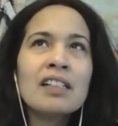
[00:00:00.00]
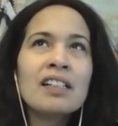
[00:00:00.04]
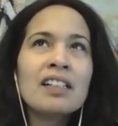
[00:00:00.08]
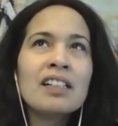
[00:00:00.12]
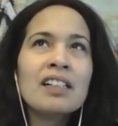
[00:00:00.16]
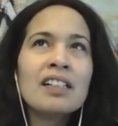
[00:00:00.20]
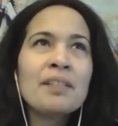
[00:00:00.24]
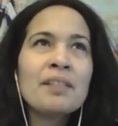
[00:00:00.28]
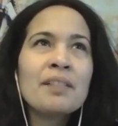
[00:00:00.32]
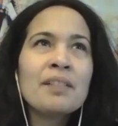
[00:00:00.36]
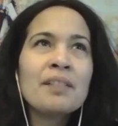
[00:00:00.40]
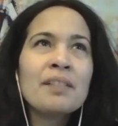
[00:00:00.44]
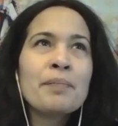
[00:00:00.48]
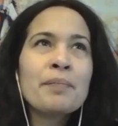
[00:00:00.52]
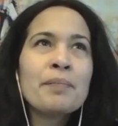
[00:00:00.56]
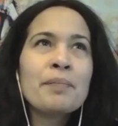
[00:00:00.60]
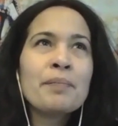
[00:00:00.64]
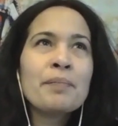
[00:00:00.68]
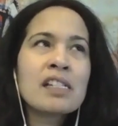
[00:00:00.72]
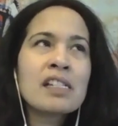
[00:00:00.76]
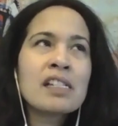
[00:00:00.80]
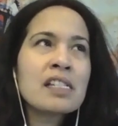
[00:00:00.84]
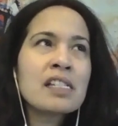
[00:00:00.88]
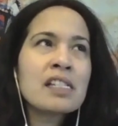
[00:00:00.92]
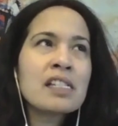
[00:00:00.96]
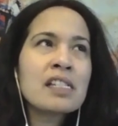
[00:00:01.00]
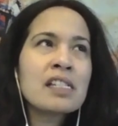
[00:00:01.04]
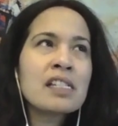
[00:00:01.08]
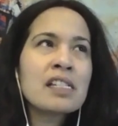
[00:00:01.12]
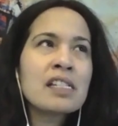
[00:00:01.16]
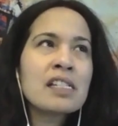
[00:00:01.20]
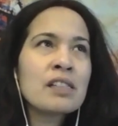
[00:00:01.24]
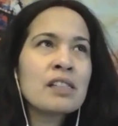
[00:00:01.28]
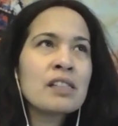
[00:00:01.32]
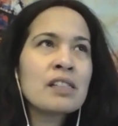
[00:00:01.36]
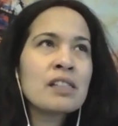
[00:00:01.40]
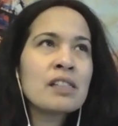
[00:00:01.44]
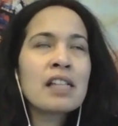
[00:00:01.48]
because
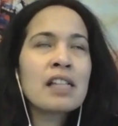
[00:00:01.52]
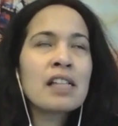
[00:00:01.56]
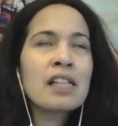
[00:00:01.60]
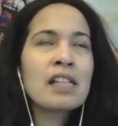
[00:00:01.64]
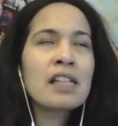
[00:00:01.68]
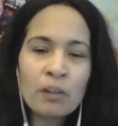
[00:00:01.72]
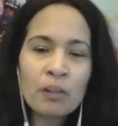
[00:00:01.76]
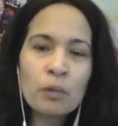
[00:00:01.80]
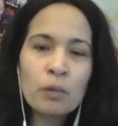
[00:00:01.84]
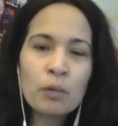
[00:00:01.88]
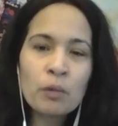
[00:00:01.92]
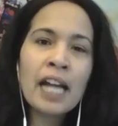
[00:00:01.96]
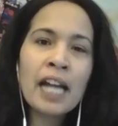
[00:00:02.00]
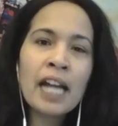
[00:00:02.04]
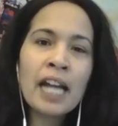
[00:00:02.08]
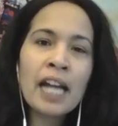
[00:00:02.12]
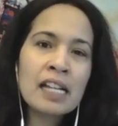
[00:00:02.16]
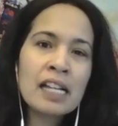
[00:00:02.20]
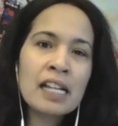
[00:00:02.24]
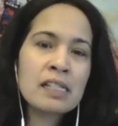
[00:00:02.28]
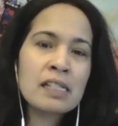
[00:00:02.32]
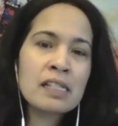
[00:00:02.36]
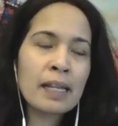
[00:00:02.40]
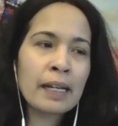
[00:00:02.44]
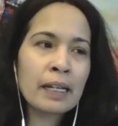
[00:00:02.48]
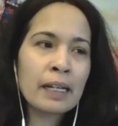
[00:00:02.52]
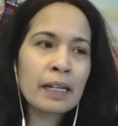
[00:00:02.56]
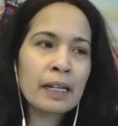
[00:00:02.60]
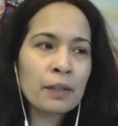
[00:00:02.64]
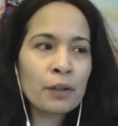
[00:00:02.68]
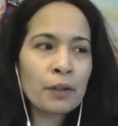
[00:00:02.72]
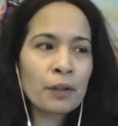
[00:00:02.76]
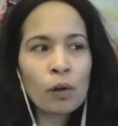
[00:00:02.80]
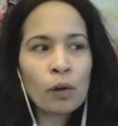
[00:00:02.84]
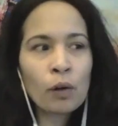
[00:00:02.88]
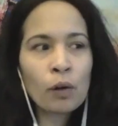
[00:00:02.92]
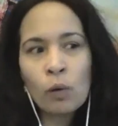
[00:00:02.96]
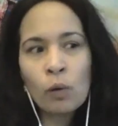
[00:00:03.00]
everyone has like their
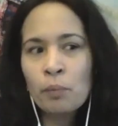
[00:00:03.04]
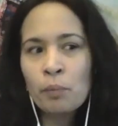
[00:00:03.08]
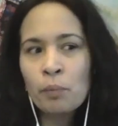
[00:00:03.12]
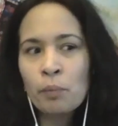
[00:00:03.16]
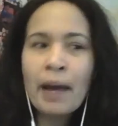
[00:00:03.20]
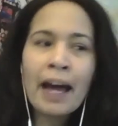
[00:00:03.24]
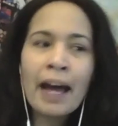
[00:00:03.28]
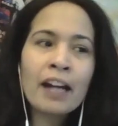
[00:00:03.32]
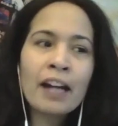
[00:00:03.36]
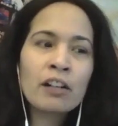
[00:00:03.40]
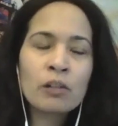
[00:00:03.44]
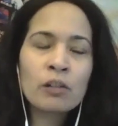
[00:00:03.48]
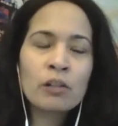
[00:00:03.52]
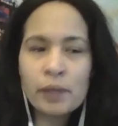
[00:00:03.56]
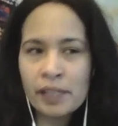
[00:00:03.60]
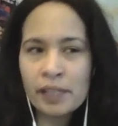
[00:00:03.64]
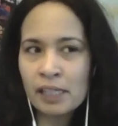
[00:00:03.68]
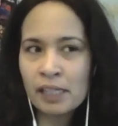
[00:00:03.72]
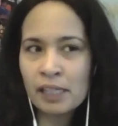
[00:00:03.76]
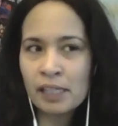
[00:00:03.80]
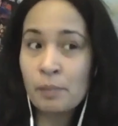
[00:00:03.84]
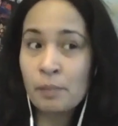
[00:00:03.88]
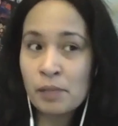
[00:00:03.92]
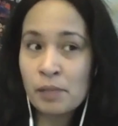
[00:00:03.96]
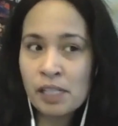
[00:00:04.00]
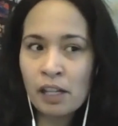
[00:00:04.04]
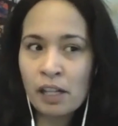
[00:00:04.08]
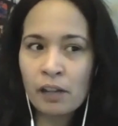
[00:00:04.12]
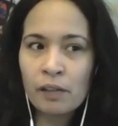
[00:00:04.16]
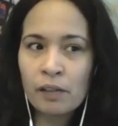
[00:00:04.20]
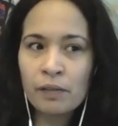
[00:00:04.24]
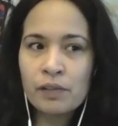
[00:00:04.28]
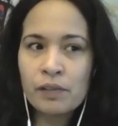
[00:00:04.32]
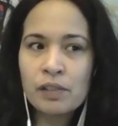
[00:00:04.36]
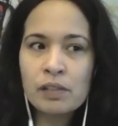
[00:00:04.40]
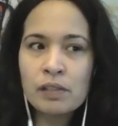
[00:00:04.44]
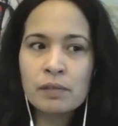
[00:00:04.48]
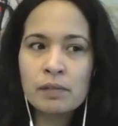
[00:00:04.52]
own battle within
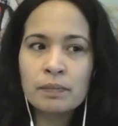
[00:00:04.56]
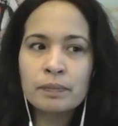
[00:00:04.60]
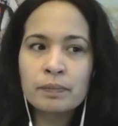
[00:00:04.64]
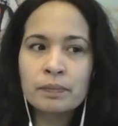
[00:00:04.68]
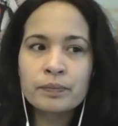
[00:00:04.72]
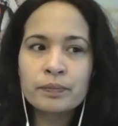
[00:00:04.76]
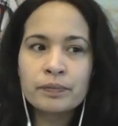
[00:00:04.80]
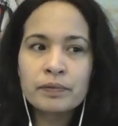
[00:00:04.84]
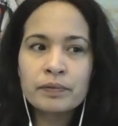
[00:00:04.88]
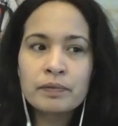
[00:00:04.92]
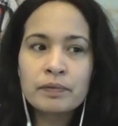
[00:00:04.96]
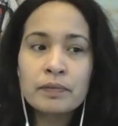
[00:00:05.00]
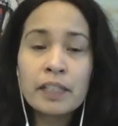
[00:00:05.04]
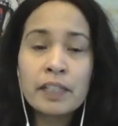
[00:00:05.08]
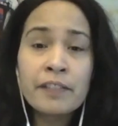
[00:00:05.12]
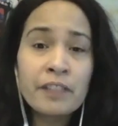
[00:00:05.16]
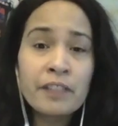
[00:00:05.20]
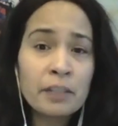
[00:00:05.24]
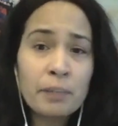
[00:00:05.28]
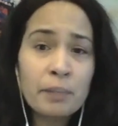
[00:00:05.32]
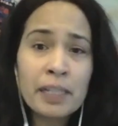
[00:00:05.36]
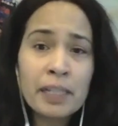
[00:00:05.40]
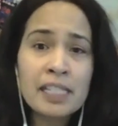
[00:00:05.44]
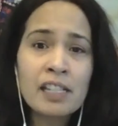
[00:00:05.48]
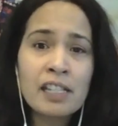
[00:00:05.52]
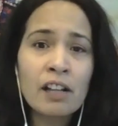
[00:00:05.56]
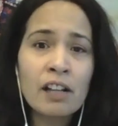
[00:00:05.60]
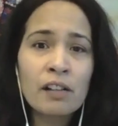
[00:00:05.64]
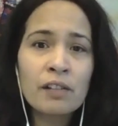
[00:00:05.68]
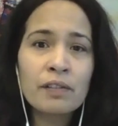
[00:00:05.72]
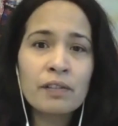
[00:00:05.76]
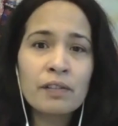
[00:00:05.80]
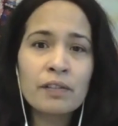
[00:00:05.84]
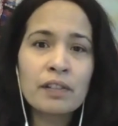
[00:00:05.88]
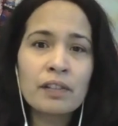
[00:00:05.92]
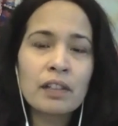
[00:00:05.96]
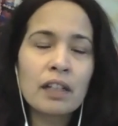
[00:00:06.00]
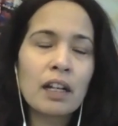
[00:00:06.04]
themselves, even myself.
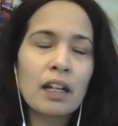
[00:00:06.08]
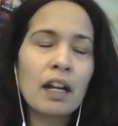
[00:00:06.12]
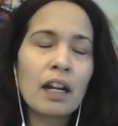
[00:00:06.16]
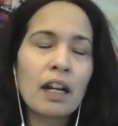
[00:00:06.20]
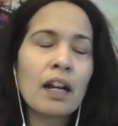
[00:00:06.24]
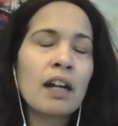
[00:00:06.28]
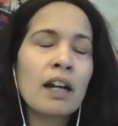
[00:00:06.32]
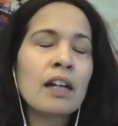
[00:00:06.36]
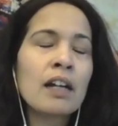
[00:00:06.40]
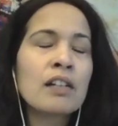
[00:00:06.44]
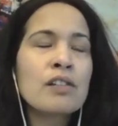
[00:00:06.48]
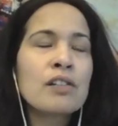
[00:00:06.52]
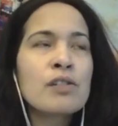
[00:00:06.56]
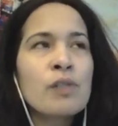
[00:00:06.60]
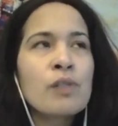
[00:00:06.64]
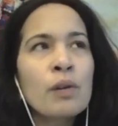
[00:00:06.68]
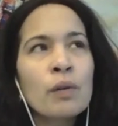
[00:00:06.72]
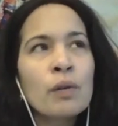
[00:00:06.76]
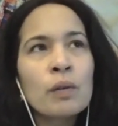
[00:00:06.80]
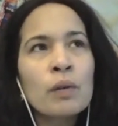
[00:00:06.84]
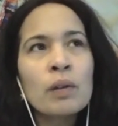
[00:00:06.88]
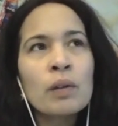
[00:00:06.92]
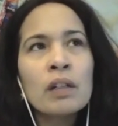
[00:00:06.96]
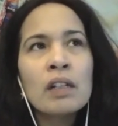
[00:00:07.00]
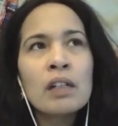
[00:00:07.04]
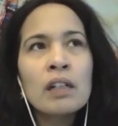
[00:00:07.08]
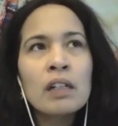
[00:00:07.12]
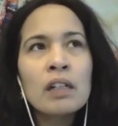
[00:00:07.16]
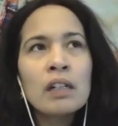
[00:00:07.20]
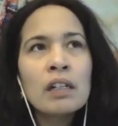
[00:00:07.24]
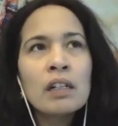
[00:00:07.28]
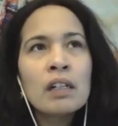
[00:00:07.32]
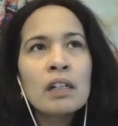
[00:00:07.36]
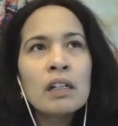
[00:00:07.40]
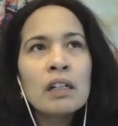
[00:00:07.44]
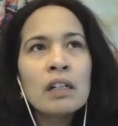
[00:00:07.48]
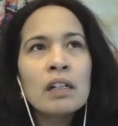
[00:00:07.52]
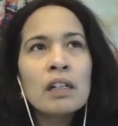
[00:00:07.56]
So
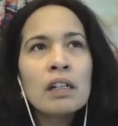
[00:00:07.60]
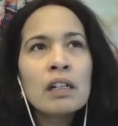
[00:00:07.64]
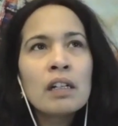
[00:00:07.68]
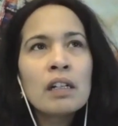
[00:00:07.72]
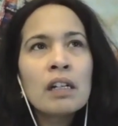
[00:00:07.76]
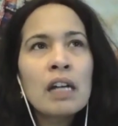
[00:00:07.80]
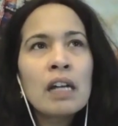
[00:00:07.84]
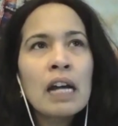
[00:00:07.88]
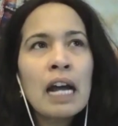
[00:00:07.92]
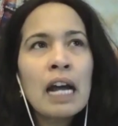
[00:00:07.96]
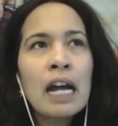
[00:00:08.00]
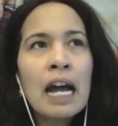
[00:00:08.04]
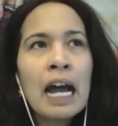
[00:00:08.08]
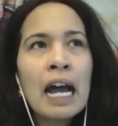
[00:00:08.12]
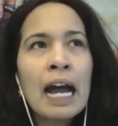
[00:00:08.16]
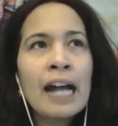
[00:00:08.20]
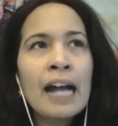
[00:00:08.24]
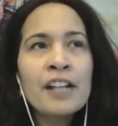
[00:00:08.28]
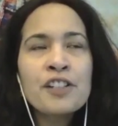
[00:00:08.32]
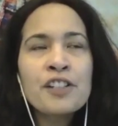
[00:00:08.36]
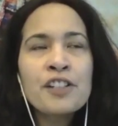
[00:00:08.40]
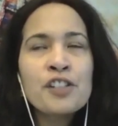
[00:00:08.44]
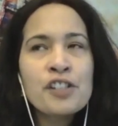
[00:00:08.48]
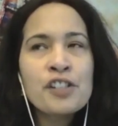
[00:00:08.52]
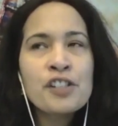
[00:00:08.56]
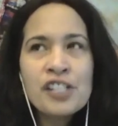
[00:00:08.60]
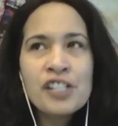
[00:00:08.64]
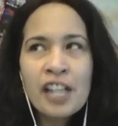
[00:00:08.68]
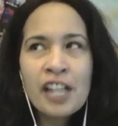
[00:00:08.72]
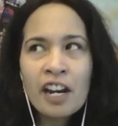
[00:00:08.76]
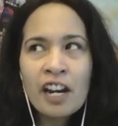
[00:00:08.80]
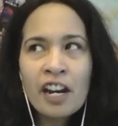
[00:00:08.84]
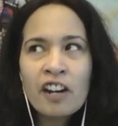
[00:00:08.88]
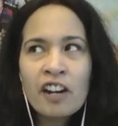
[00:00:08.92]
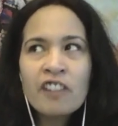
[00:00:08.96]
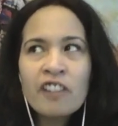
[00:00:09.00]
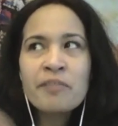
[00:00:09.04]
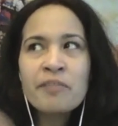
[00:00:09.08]
I just
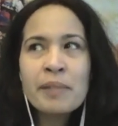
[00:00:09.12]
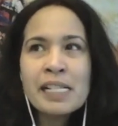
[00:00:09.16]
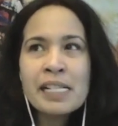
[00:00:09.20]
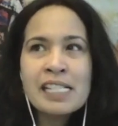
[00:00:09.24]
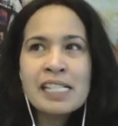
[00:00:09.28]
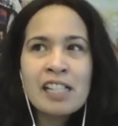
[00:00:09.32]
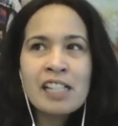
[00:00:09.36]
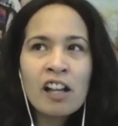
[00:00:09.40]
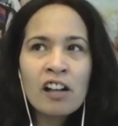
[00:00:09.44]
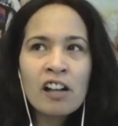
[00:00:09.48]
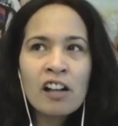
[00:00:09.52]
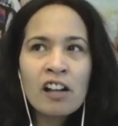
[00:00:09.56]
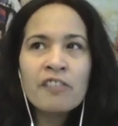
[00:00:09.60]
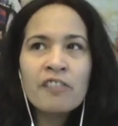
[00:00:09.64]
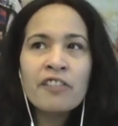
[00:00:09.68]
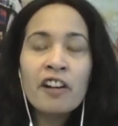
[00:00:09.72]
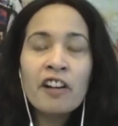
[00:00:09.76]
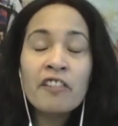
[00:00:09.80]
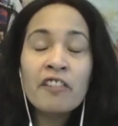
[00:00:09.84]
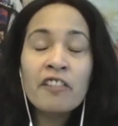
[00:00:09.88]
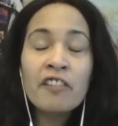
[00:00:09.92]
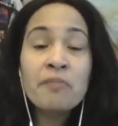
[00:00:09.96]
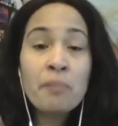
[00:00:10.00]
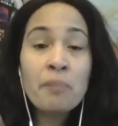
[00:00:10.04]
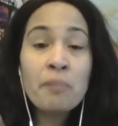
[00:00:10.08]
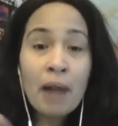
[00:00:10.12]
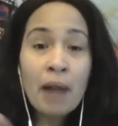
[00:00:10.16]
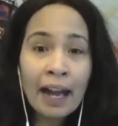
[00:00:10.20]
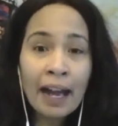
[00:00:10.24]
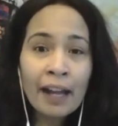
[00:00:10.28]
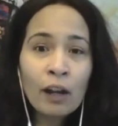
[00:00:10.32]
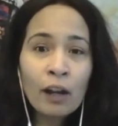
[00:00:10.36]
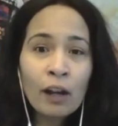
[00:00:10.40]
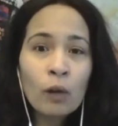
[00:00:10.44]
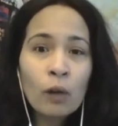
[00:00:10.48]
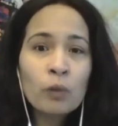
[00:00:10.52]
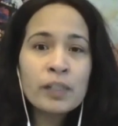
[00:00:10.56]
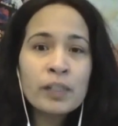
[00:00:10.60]
share of myself, of my
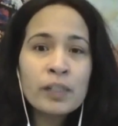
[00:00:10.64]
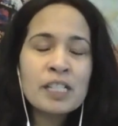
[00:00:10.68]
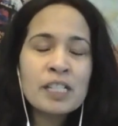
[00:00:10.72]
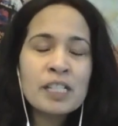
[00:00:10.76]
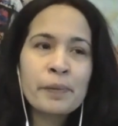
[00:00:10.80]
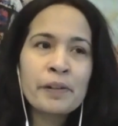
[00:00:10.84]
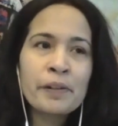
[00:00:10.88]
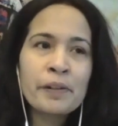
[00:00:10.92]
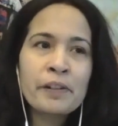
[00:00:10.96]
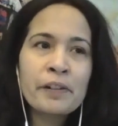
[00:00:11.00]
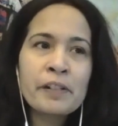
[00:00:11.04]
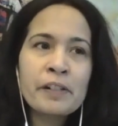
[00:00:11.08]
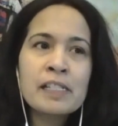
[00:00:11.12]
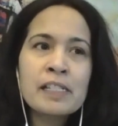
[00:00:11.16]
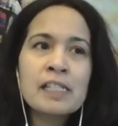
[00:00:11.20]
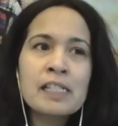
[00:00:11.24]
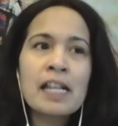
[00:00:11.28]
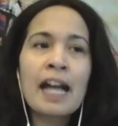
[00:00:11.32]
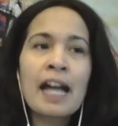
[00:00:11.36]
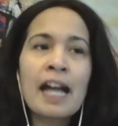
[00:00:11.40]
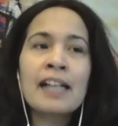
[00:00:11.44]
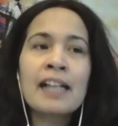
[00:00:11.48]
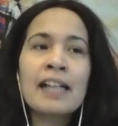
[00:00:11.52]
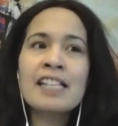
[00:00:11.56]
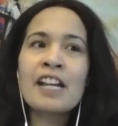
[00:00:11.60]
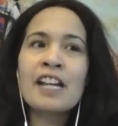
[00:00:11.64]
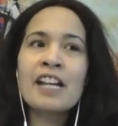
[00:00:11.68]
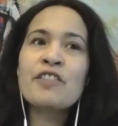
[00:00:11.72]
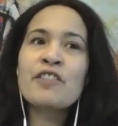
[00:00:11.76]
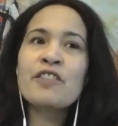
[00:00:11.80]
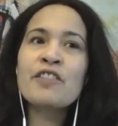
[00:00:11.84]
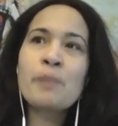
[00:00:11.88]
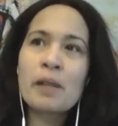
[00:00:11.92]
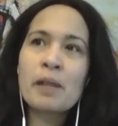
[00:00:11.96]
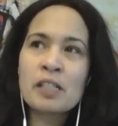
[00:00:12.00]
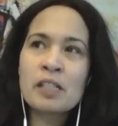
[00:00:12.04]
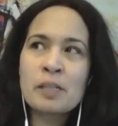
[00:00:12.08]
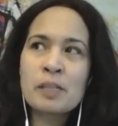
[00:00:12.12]
own experience. I take
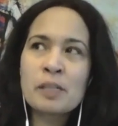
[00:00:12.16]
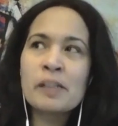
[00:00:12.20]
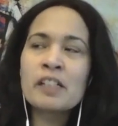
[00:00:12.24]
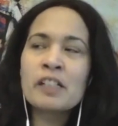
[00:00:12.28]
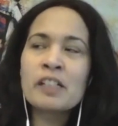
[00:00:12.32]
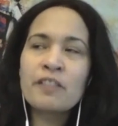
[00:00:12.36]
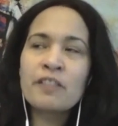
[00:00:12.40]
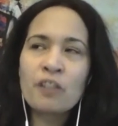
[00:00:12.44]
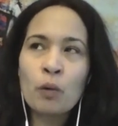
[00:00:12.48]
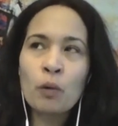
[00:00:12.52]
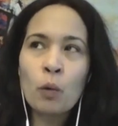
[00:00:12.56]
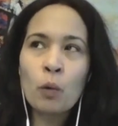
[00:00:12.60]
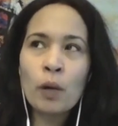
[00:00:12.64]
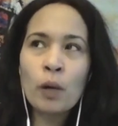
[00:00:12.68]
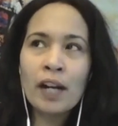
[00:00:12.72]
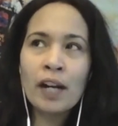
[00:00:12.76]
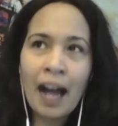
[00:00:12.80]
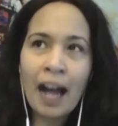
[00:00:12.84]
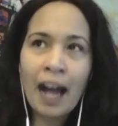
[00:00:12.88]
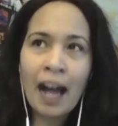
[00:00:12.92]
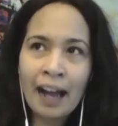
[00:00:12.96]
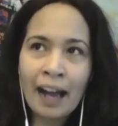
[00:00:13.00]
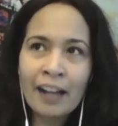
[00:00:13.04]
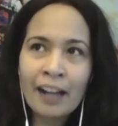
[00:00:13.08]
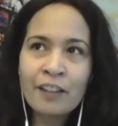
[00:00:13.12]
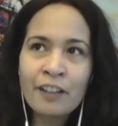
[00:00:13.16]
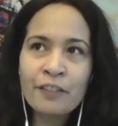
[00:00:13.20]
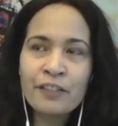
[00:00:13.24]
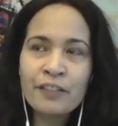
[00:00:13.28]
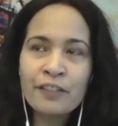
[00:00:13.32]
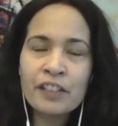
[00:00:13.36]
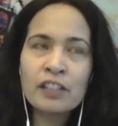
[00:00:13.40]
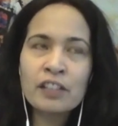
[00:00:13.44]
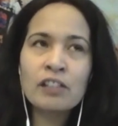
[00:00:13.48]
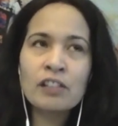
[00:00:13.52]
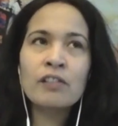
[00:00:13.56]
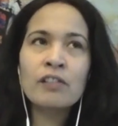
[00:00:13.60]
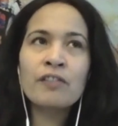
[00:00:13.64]
responsibility for what I
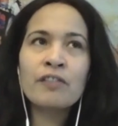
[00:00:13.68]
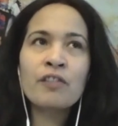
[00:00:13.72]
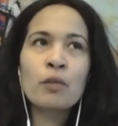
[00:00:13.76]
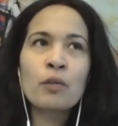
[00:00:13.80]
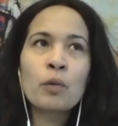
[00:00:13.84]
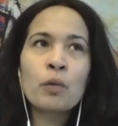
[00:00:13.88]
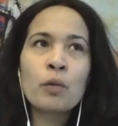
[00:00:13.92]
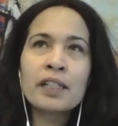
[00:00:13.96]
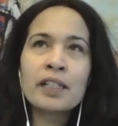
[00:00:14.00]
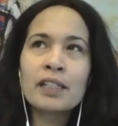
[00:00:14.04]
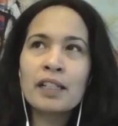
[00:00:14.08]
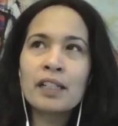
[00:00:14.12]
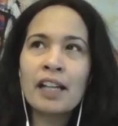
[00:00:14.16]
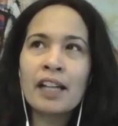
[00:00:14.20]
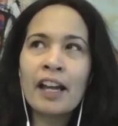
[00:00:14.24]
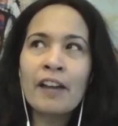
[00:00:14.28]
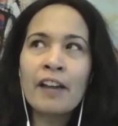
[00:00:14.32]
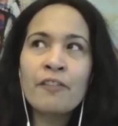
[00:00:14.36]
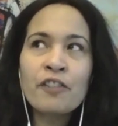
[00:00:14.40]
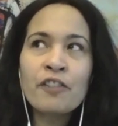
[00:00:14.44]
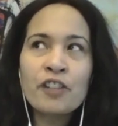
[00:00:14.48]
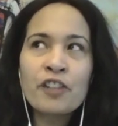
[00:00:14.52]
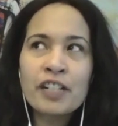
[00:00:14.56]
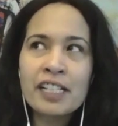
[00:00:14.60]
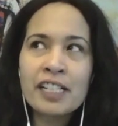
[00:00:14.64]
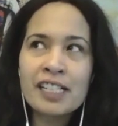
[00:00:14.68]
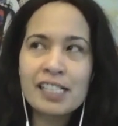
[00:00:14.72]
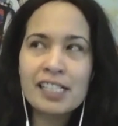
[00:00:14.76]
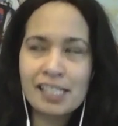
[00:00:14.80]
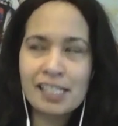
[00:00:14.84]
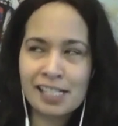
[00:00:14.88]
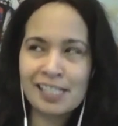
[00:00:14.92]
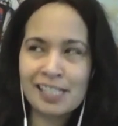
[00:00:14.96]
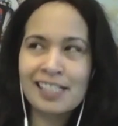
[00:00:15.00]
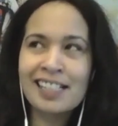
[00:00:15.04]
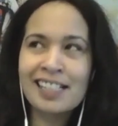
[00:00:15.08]
feel, for whatever it is